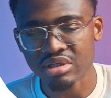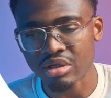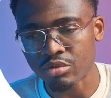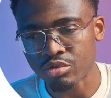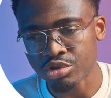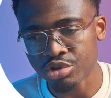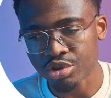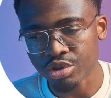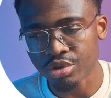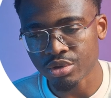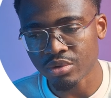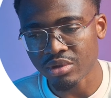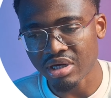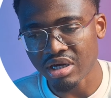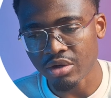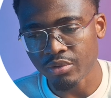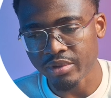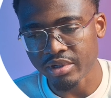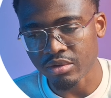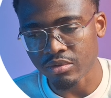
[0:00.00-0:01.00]
I will show you
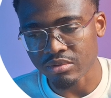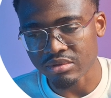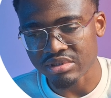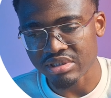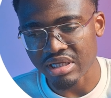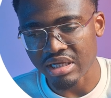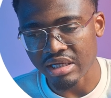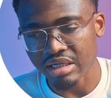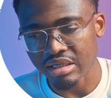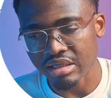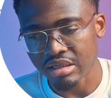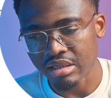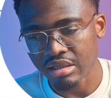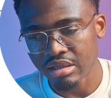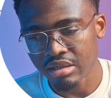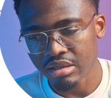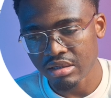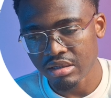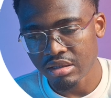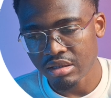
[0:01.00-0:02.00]
how it looks like
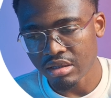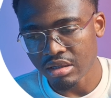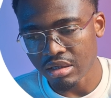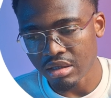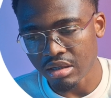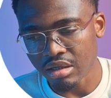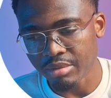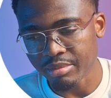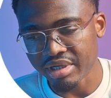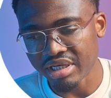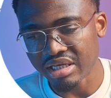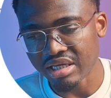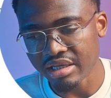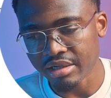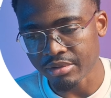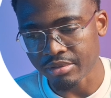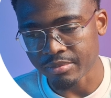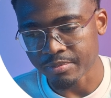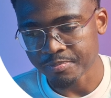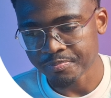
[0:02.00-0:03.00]
a bit
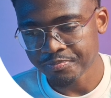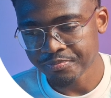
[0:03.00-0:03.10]
later.